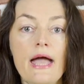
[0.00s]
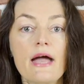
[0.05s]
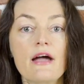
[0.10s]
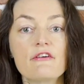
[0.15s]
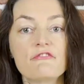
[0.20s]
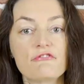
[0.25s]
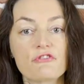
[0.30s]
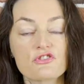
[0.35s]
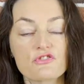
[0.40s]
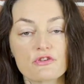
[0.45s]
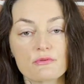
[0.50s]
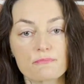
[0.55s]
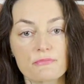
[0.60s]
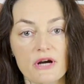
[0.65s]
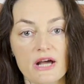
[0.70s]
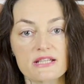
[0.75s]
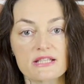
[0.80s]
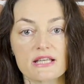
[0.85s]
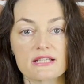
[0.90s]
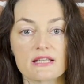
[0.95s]
Phosphate
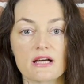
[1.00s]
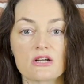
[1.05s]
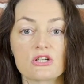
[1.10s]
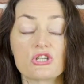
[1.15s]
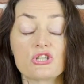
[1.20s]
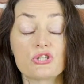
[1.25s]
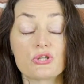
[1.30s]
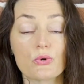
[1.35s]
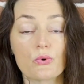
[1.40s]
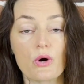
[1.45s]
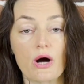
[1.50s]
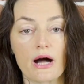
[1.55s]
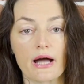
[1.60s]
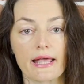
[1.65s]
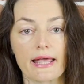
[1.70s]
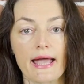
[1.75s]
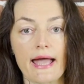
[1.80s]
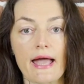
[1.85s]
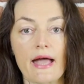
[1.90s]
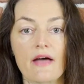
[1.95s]
prices are so
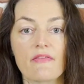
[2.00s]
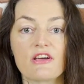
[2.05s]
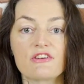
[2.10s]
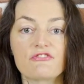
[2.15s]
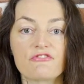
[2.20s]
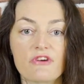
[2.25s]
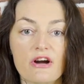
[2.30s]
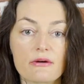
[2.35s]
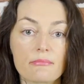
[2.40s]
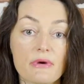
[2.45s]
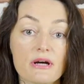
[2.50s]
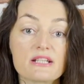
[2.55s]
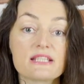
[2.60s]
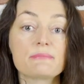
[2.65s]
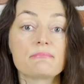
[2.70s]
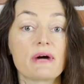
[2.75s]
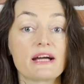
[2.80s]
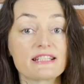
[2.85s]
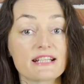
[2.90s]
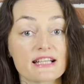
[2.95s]
high that farmers
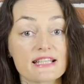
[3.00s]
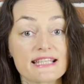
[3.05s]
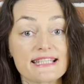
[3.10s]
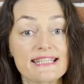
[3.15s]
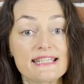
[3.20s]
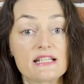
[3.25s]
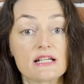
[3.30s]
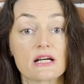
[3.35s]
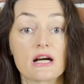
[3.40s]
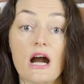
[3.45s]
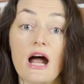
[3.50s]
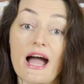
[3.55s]
might consider